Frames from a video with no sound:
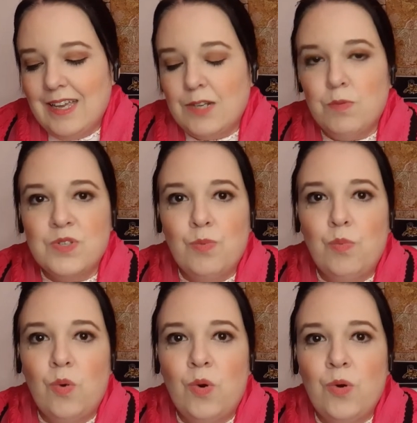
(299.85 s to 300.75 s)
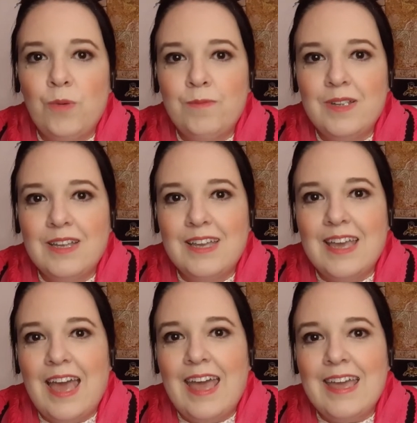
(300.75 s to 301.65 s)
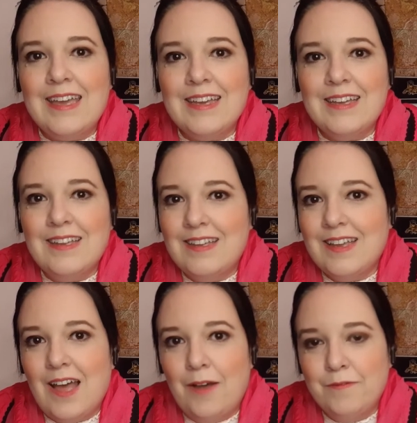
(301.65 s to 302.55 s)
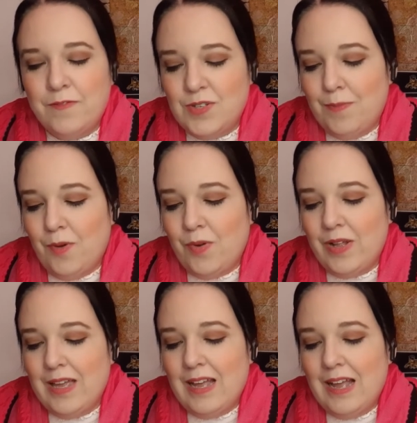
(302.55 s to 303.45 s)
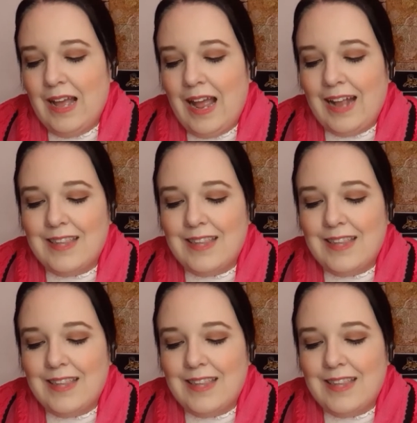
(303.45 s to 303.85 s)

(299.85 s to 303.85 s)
It was warm, gay, comfortable, and